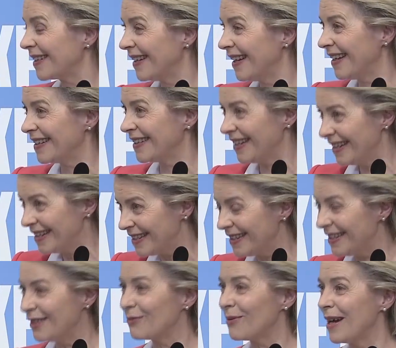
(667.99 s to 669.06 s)
and
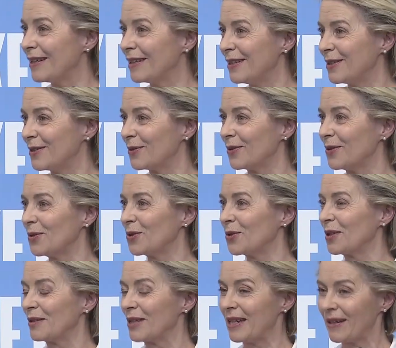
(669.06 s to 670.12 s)
indeed, rightly so, you
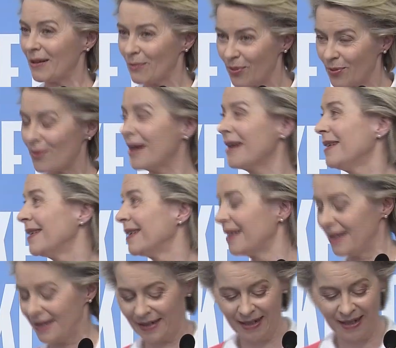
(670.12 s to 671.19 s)
should take pride in
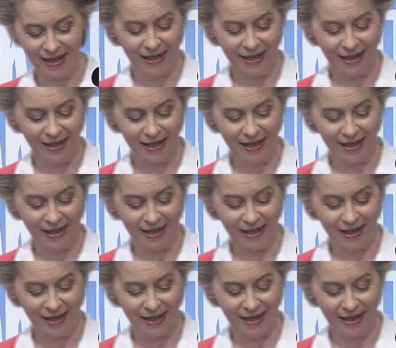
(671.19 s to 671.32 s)
it.